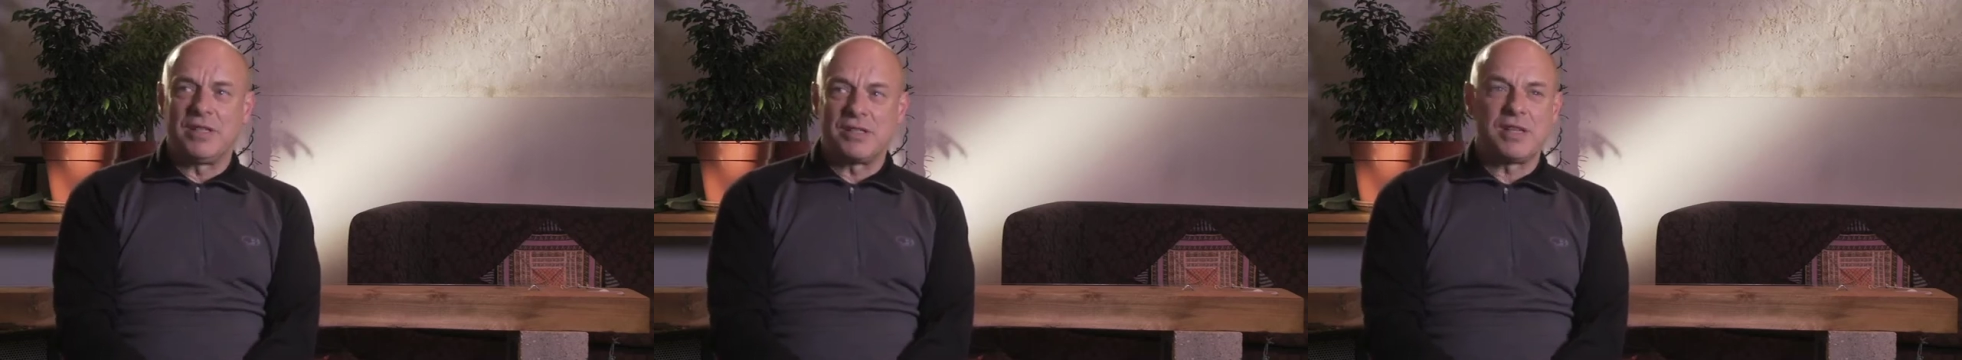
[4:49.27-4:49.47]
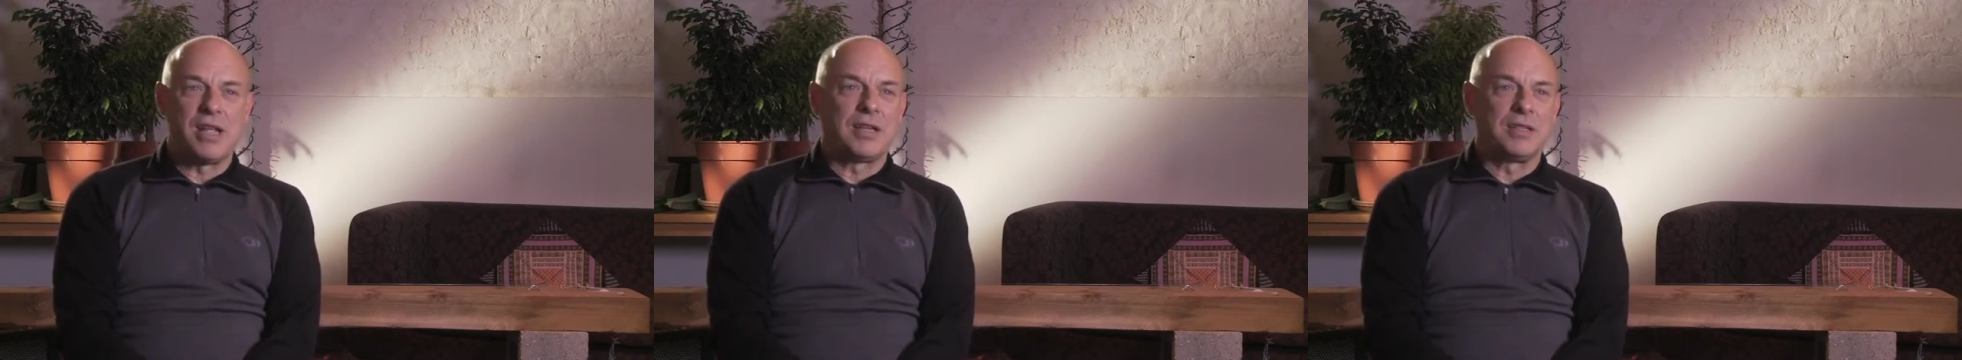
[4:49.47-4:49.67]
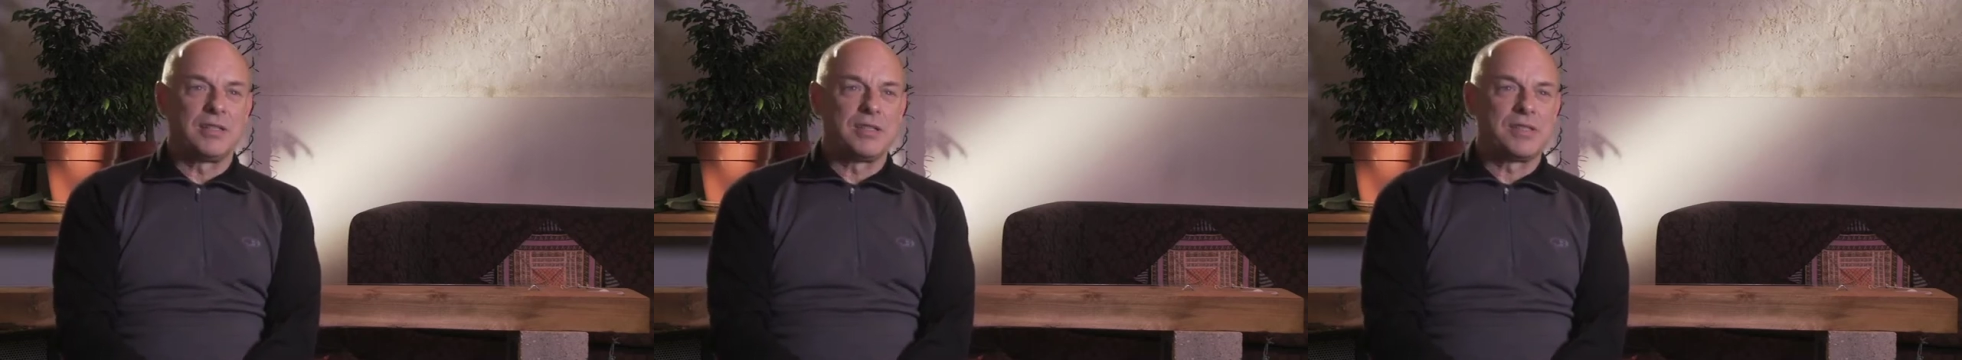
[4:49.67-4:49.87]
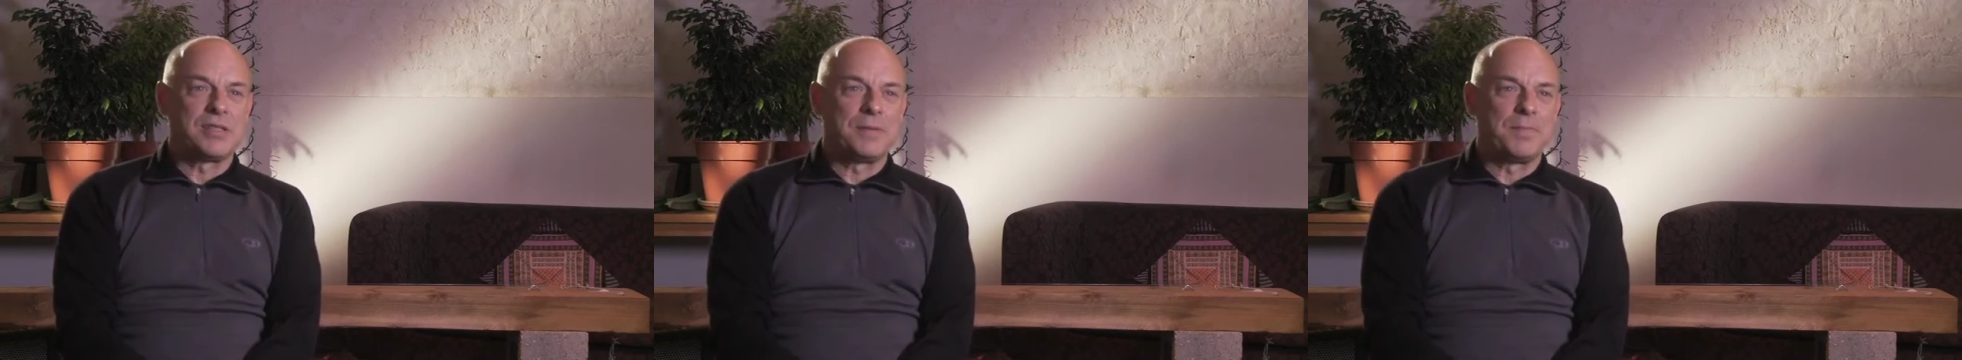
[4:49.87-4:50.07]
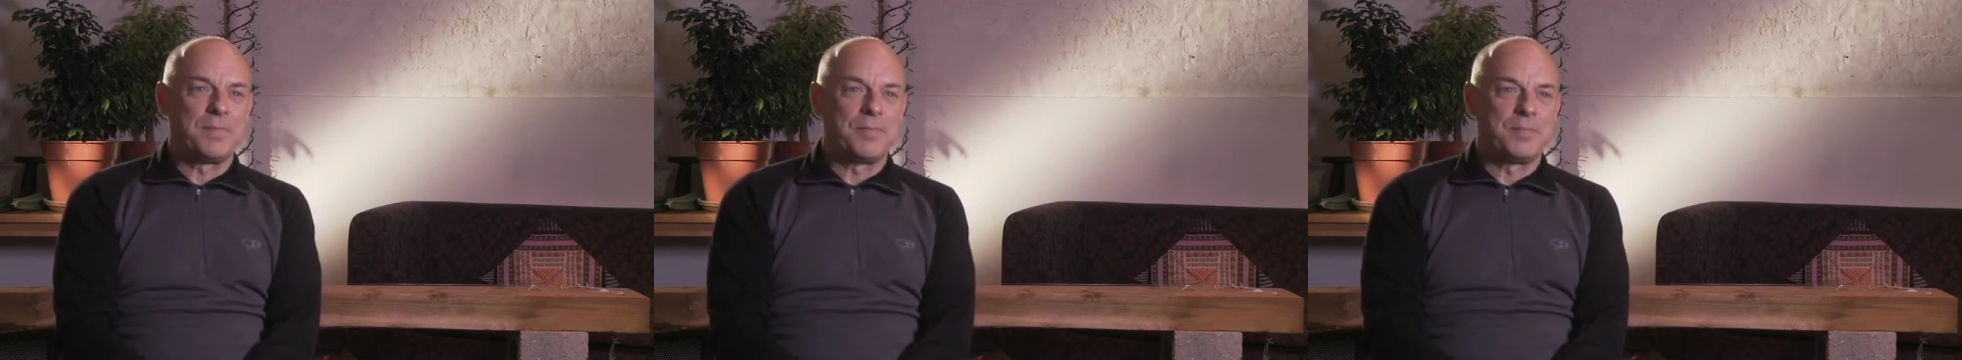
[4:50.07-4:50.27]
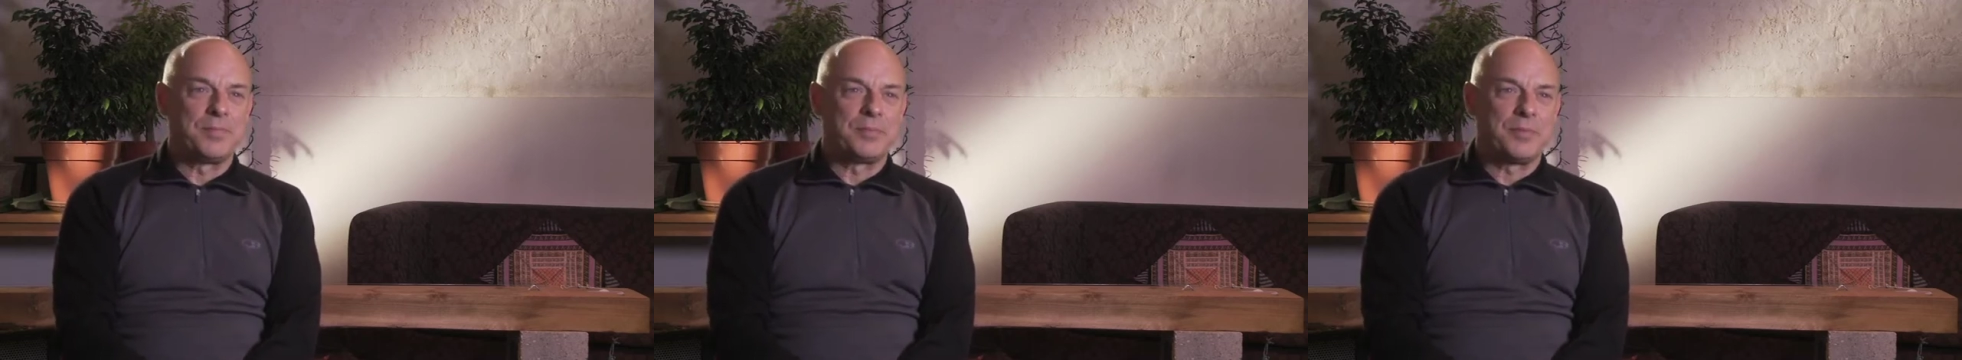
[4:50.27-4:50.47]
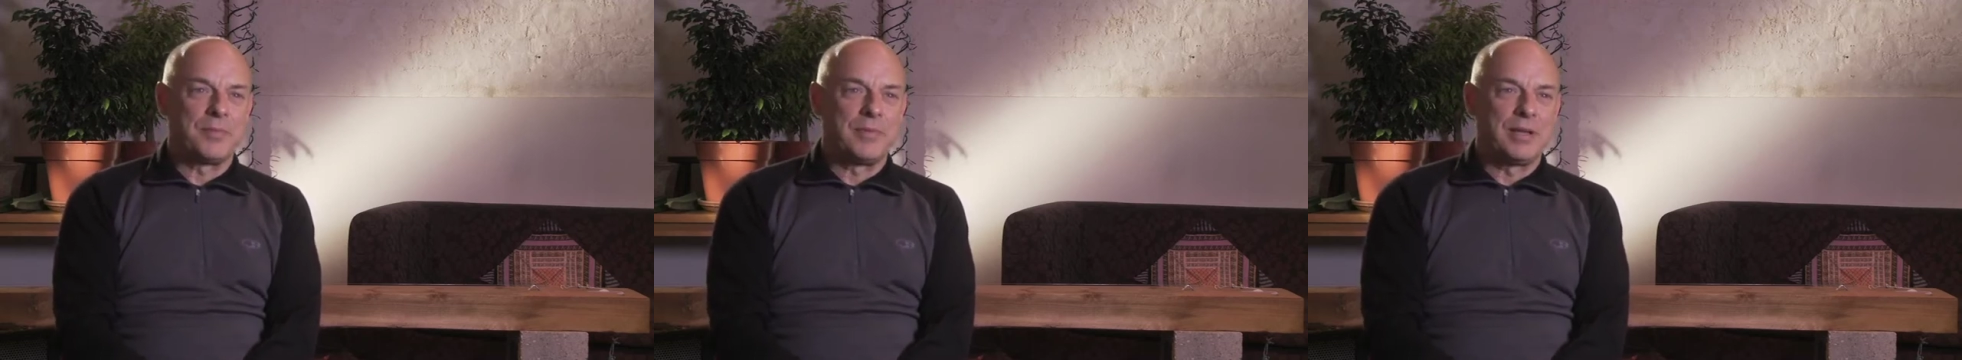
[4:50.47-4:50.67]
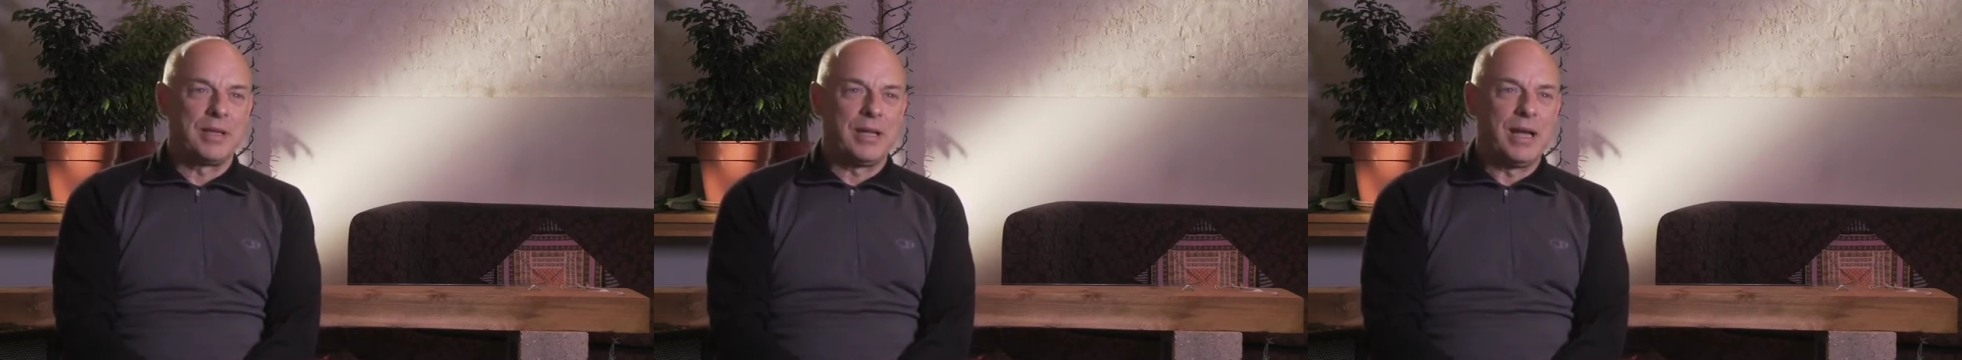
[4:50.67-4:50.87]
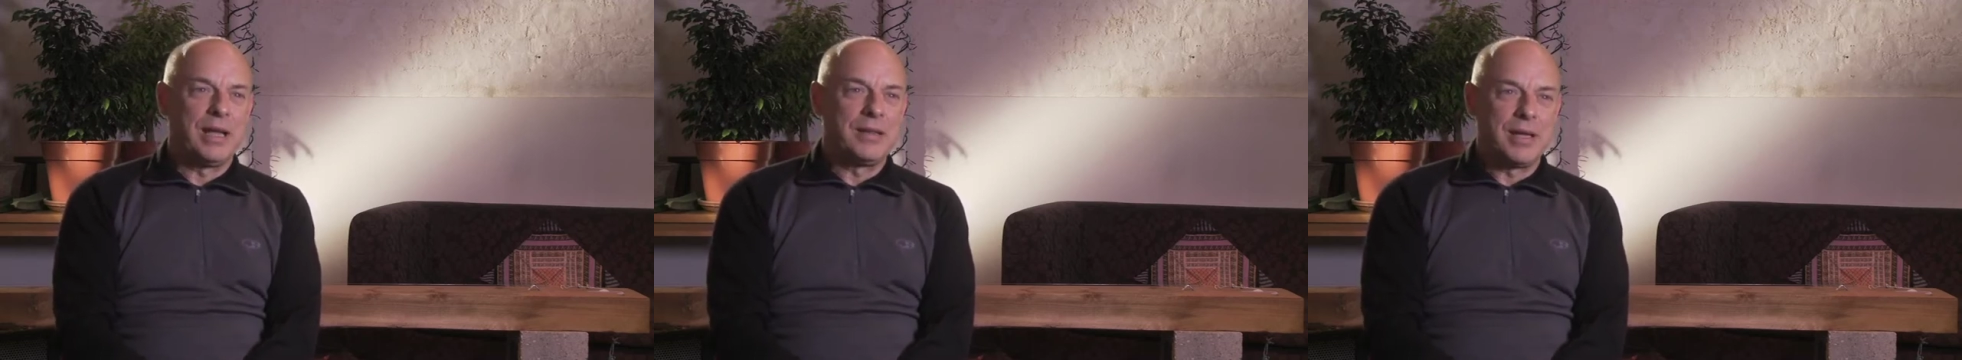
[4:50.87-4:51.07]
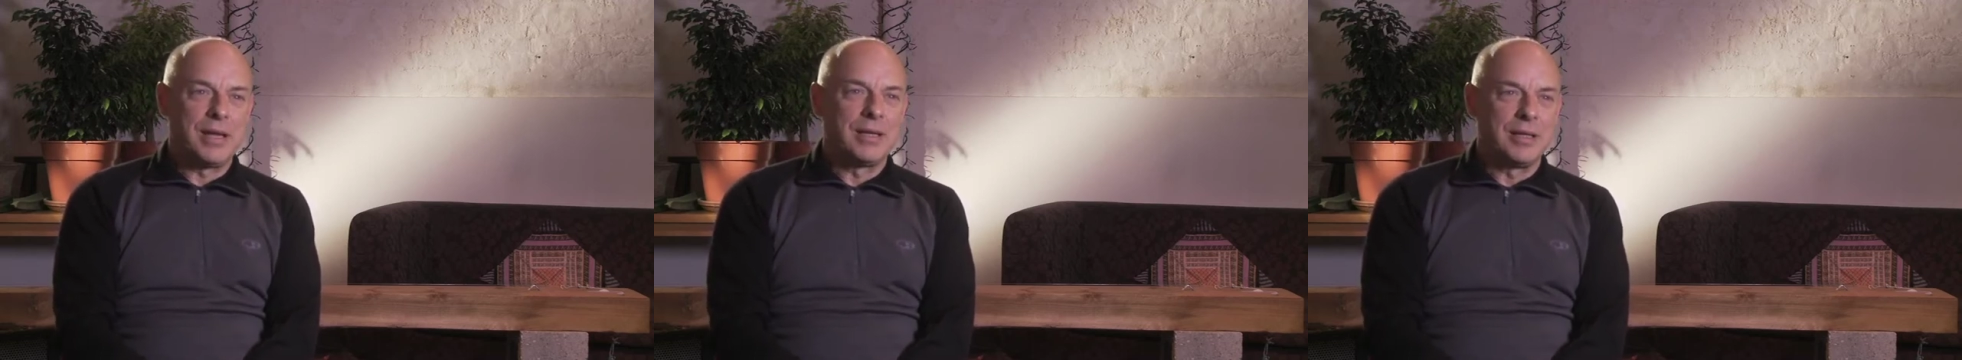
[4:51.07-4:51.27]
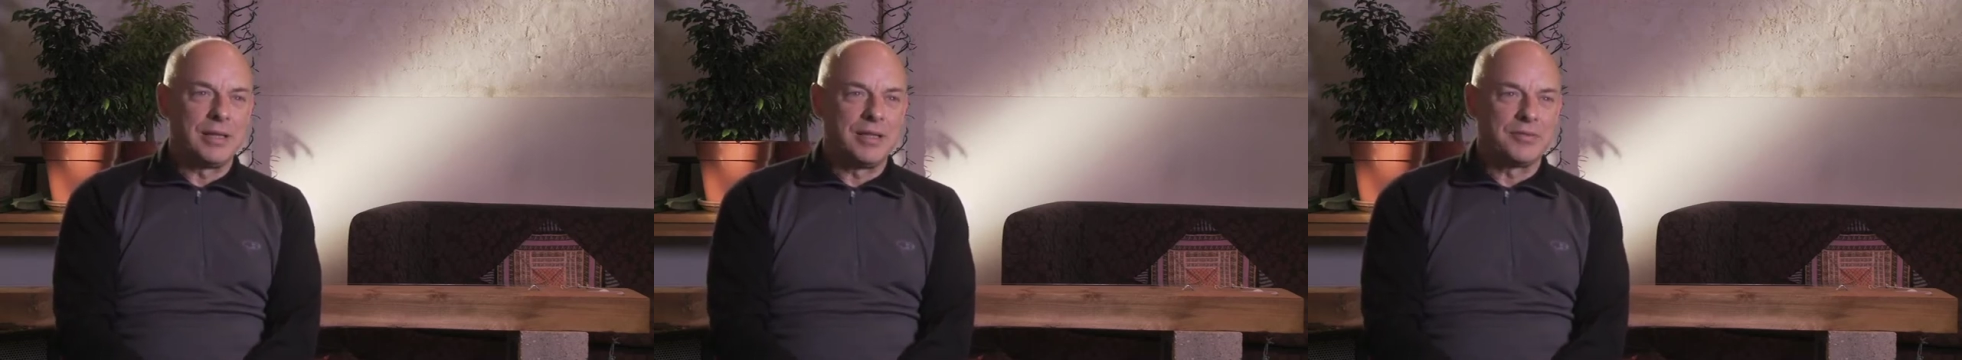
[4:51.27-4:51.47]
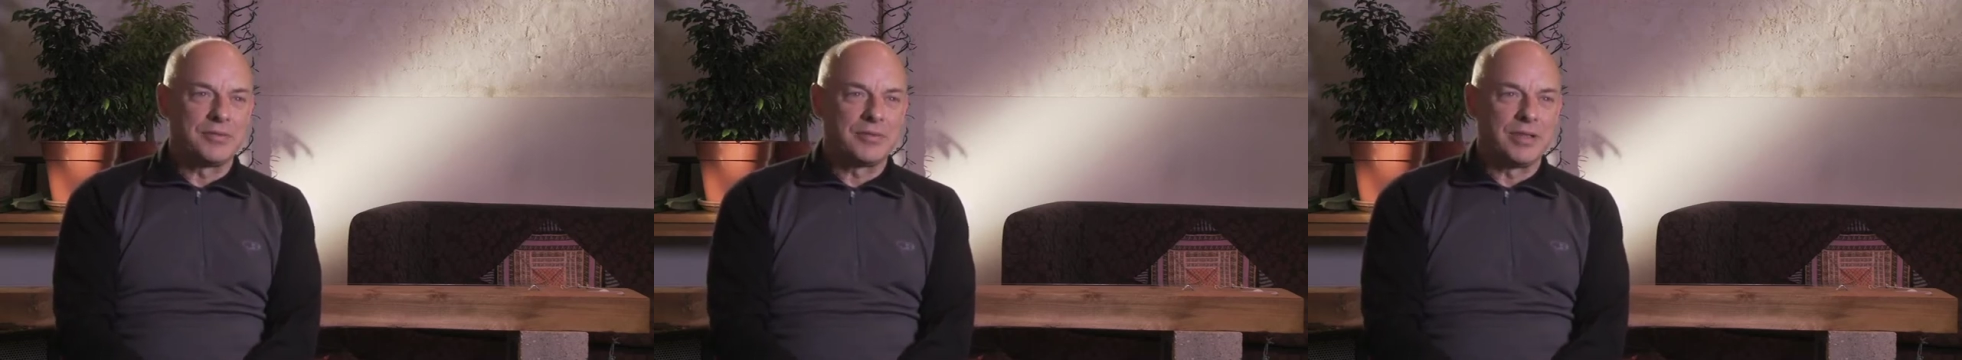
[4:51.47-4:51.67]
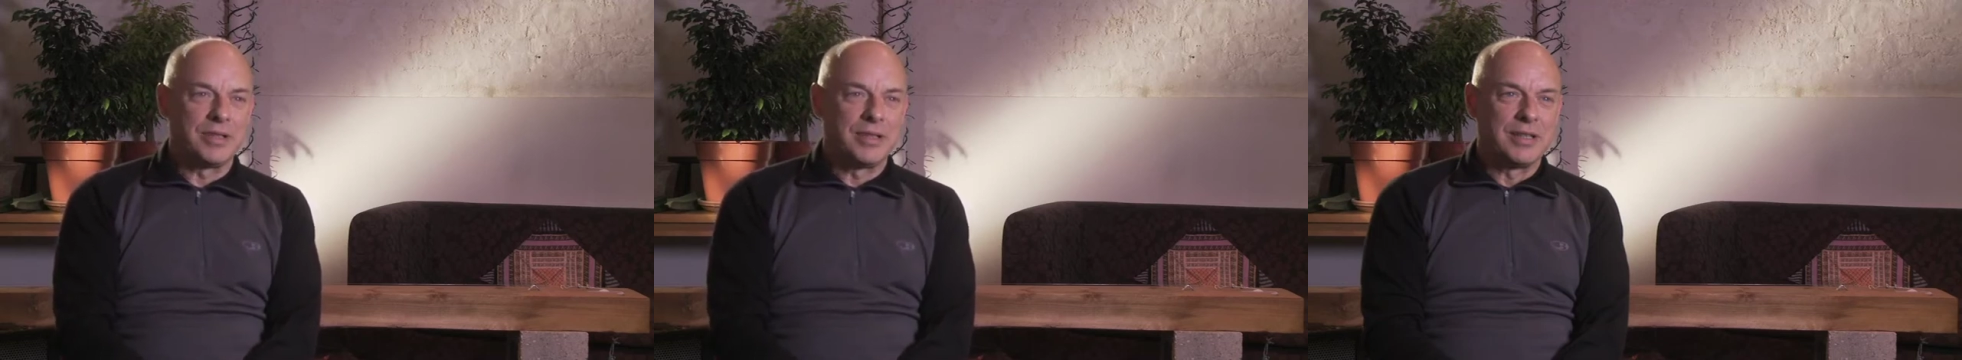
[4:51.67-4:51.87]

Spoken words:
seconds, and then leave,